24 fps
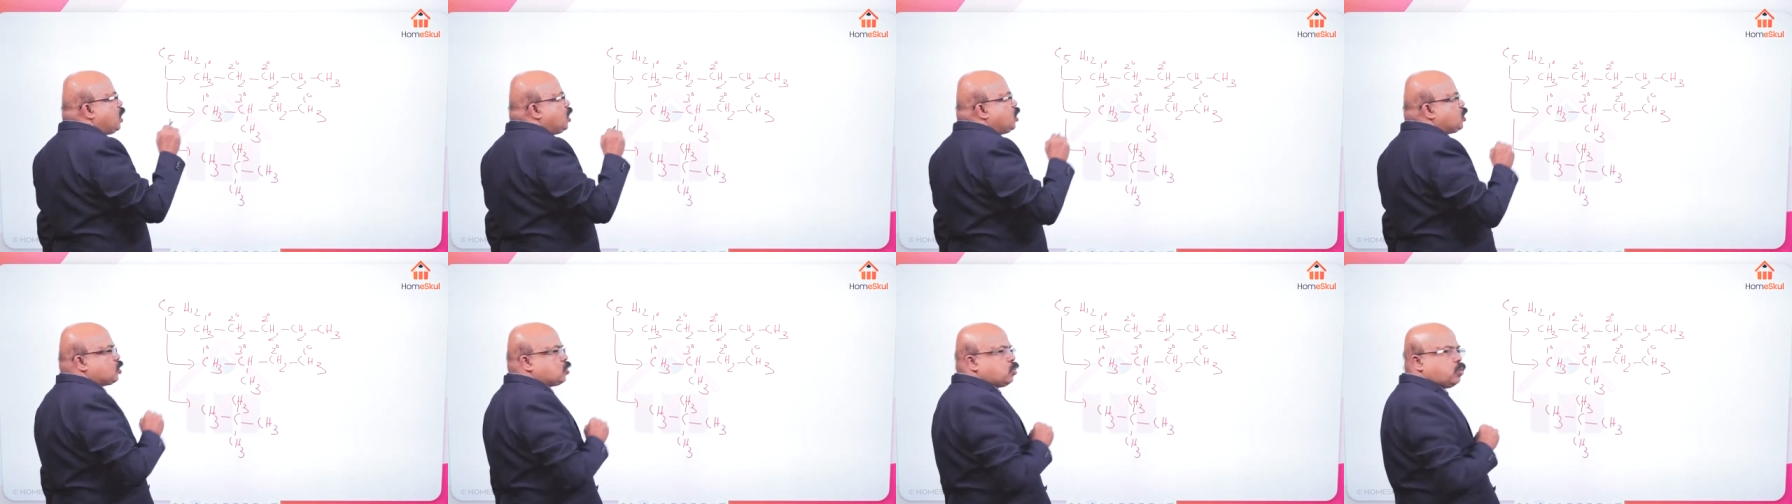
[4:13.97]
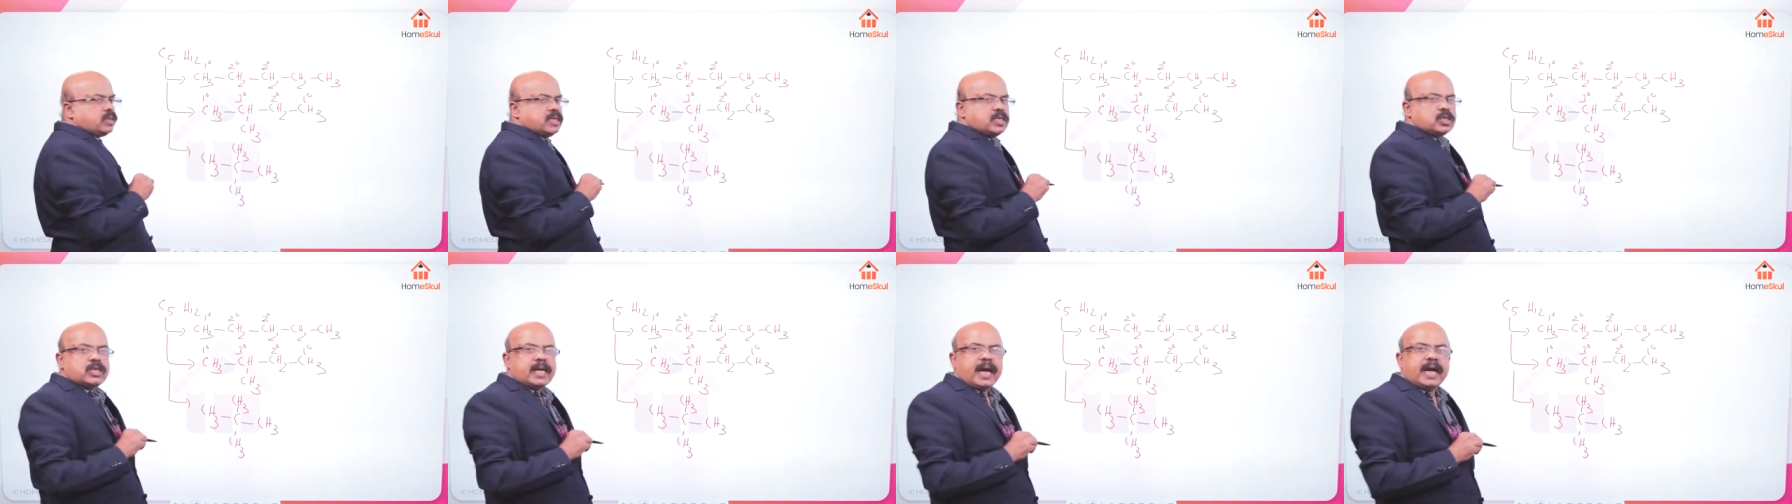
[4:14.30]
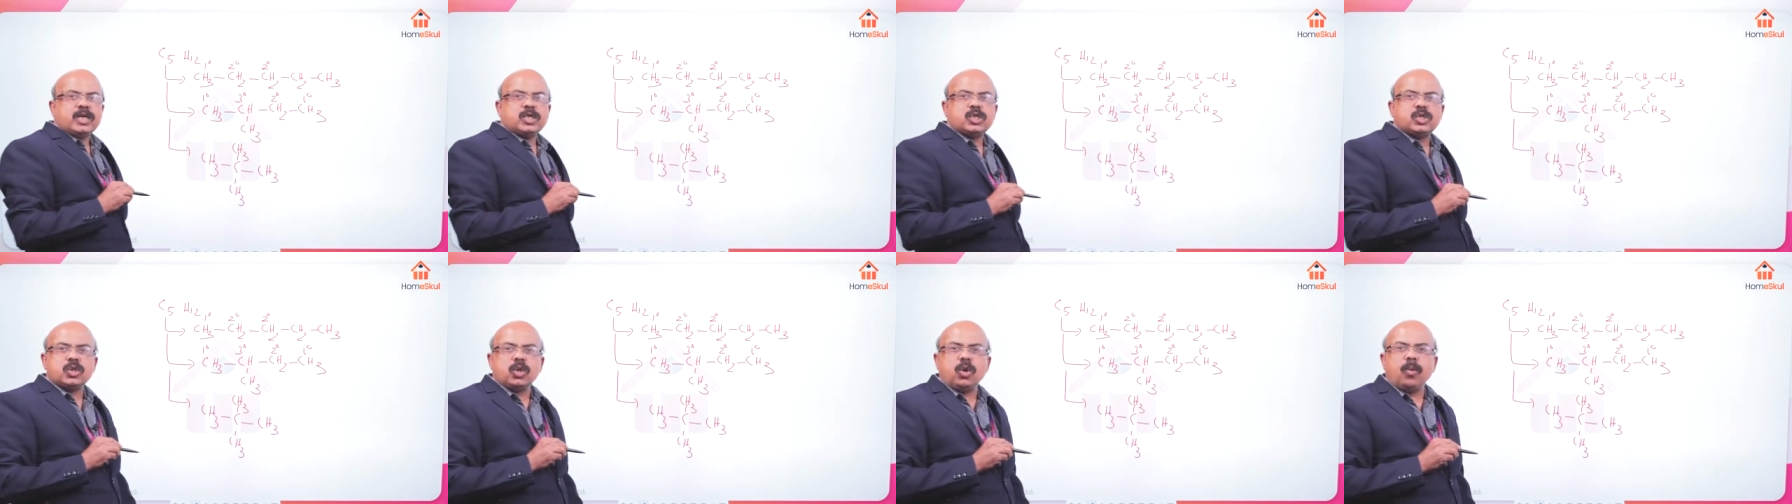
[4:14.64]
So this
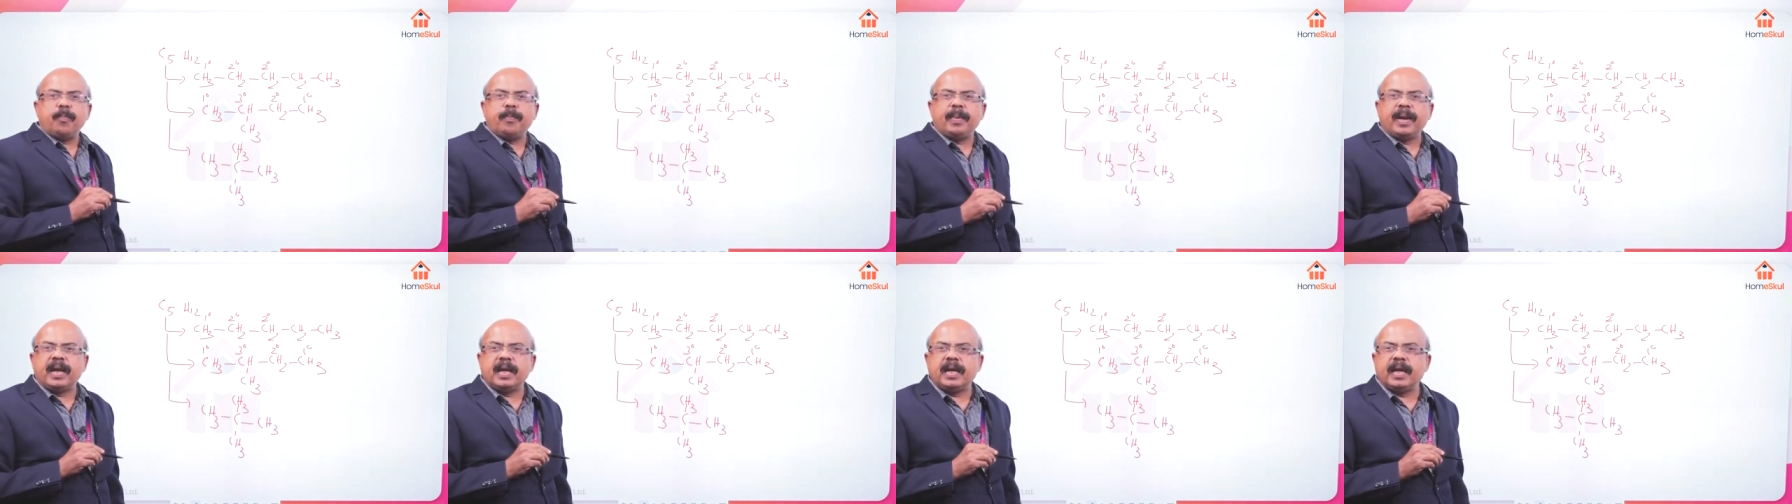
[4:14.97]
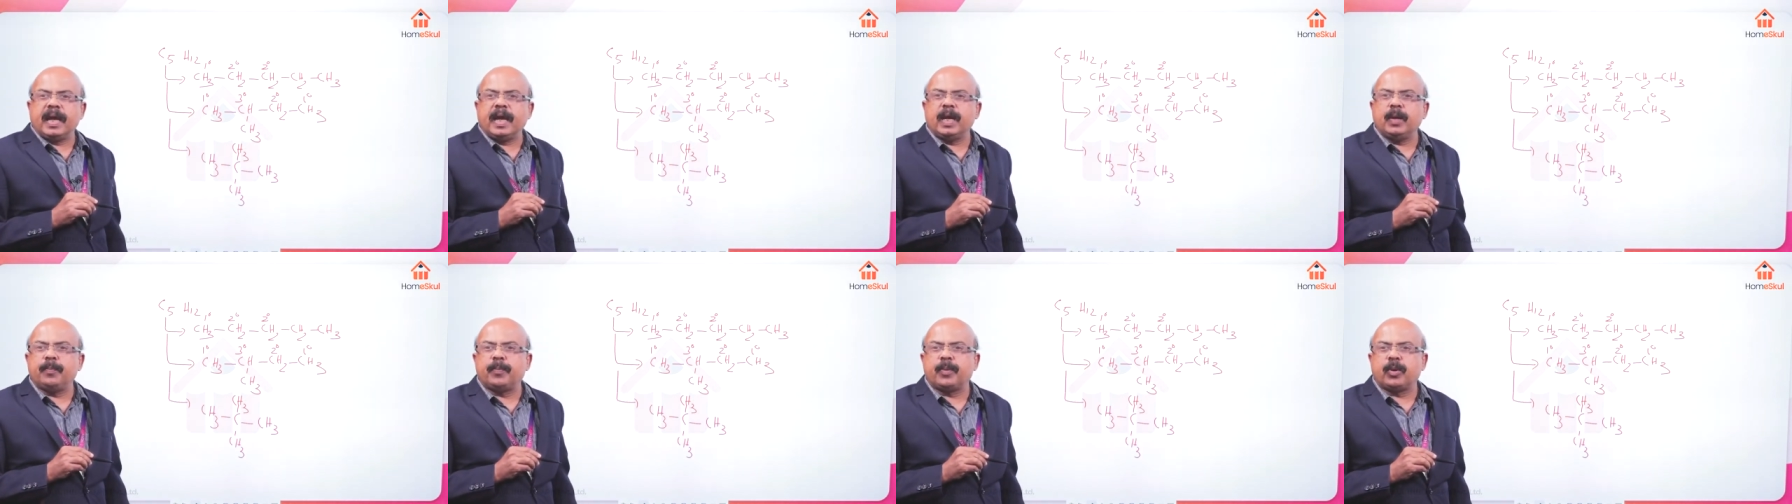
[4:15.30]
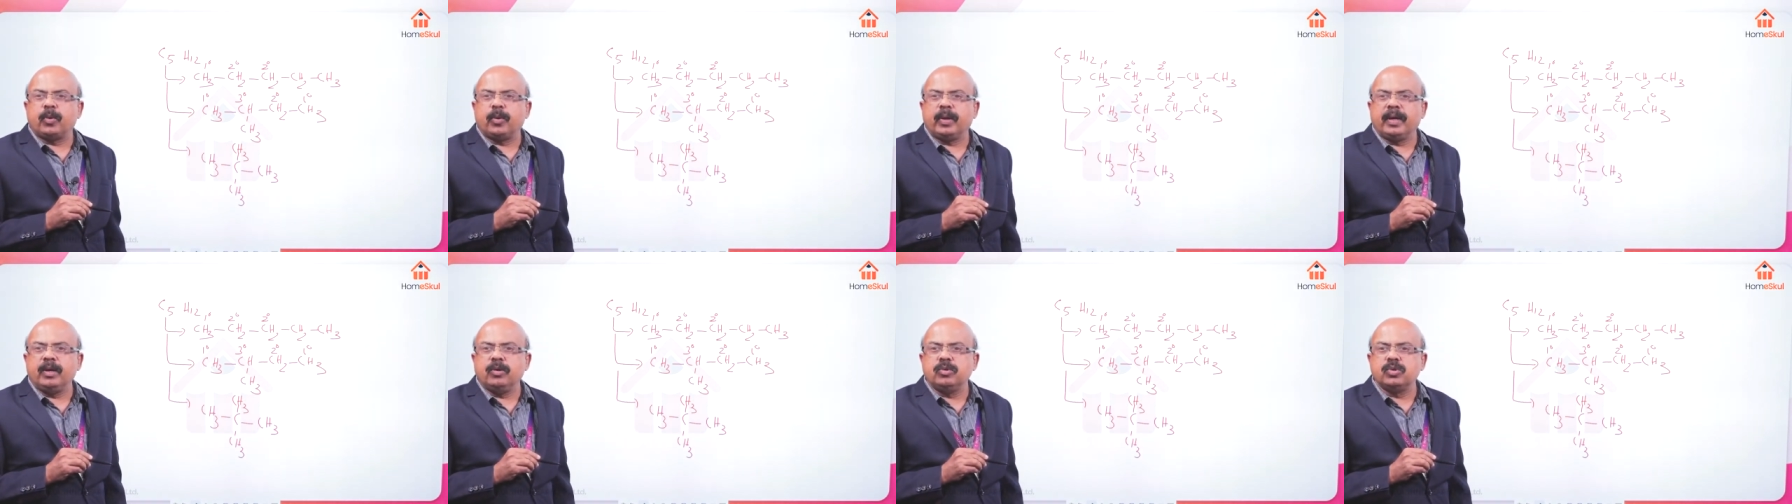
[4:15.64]
isopentane
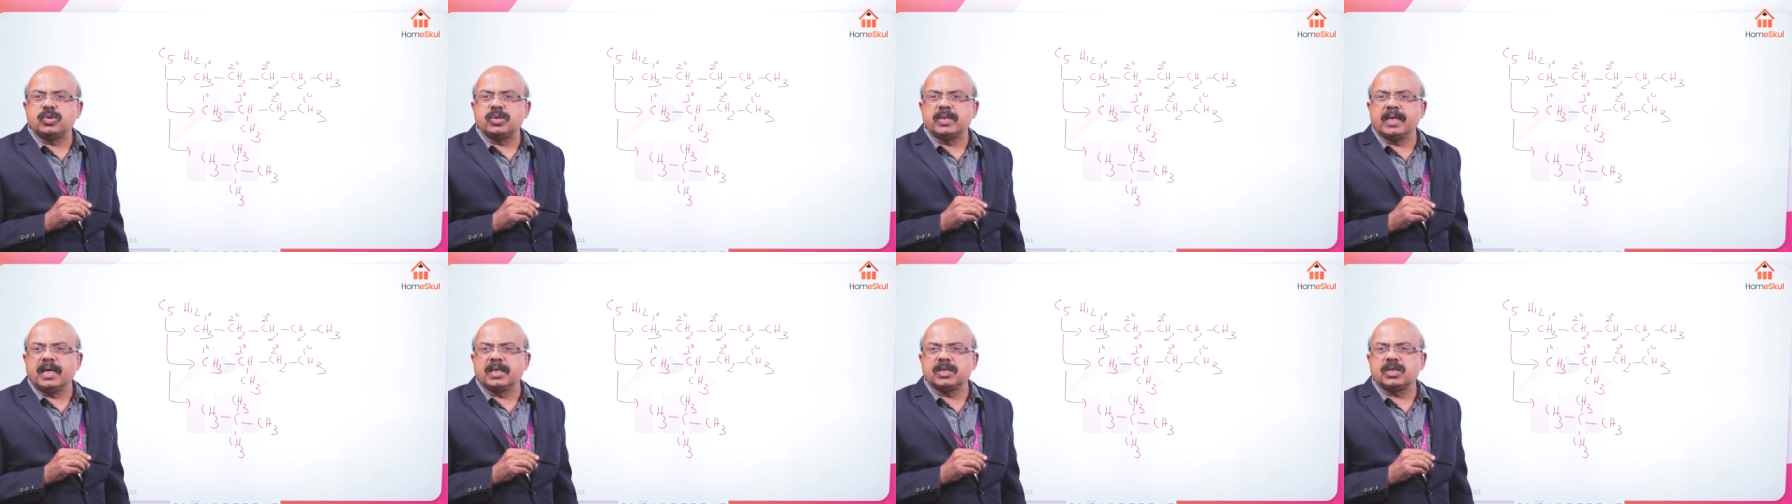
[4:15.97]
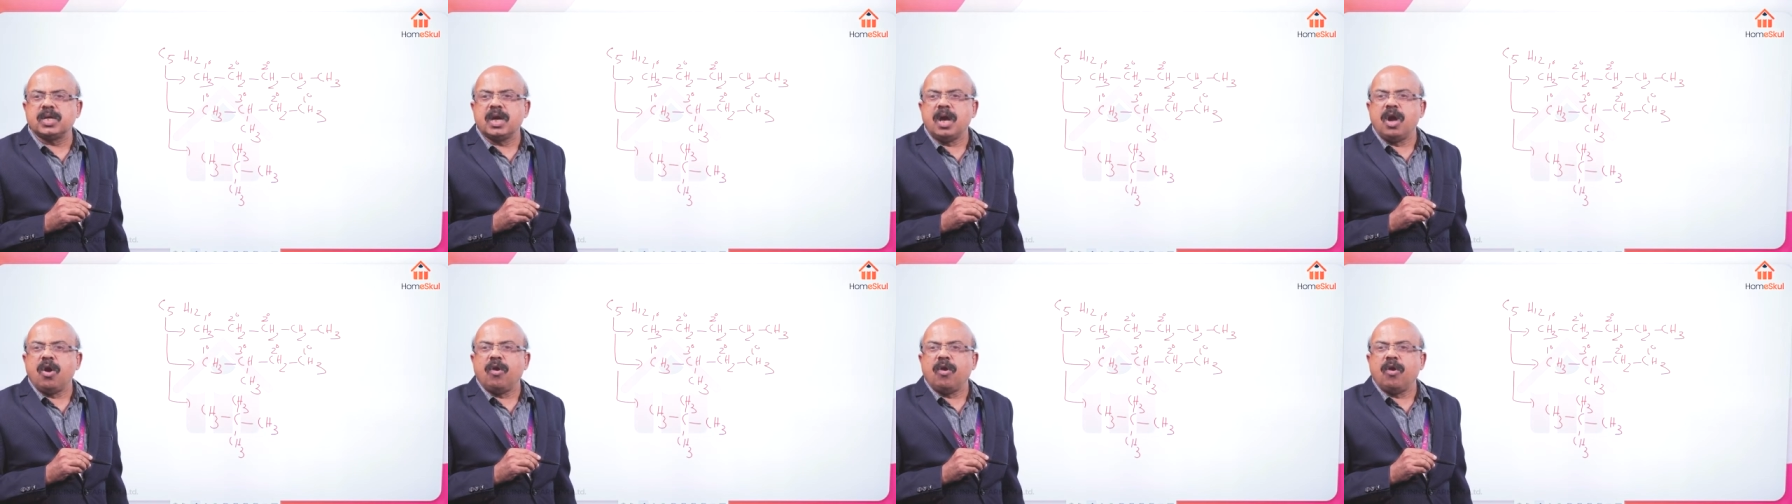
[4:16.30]
produces